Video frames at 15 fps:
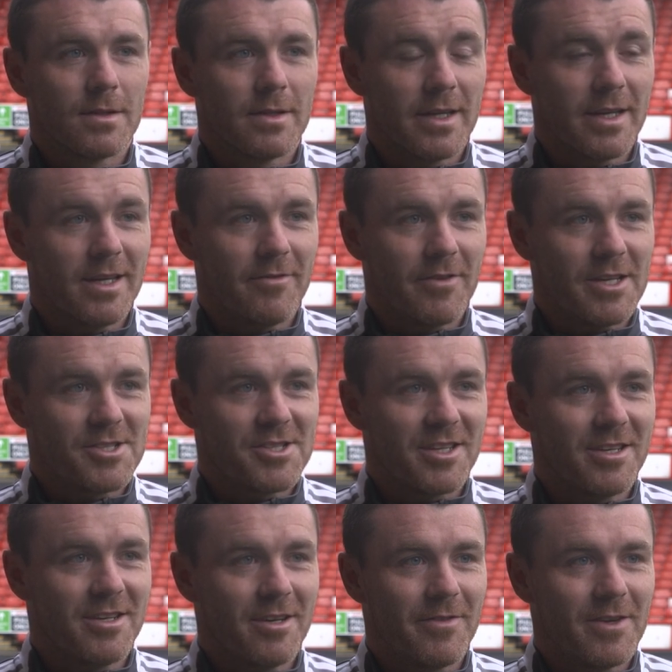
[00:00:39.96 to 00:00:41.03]
Yeah, eventually,
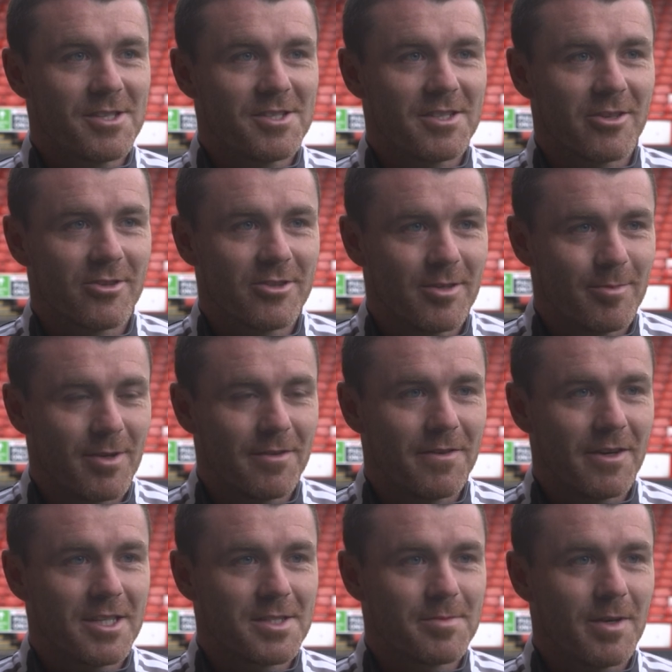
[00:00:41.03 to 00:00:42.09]
eventually a good number of
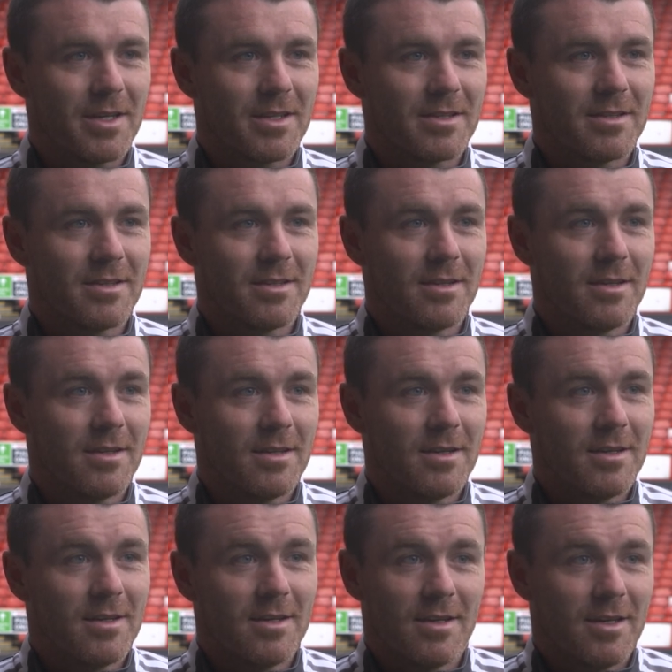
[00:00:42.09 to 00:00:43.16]
fans back, and
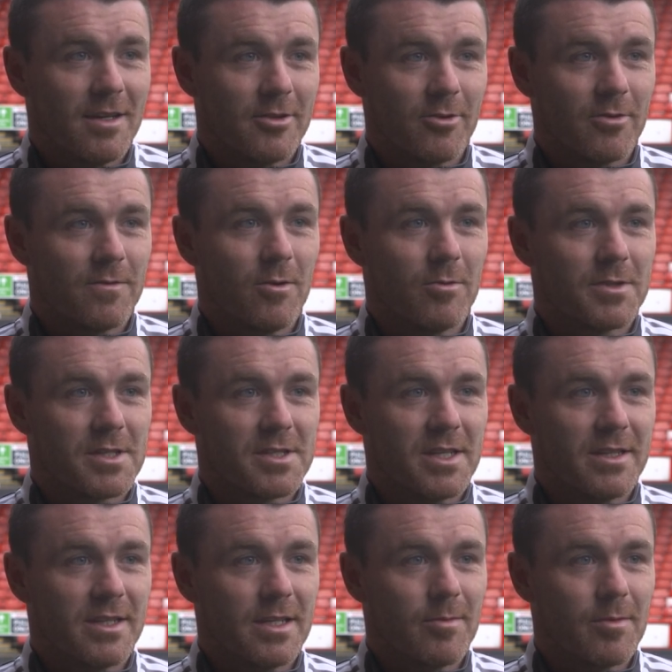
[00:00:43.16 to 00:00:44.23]
I'm looking forward to seeing
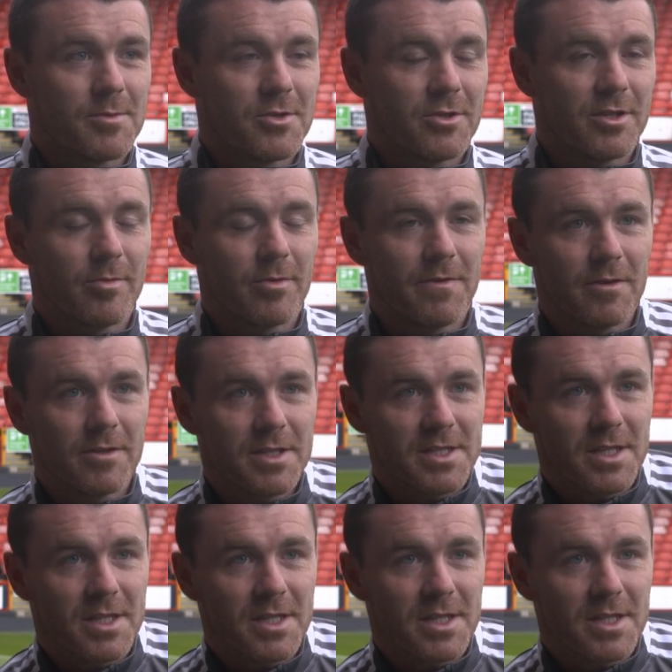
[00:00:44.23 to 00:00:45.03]
them. I'm sure they'll be feeling the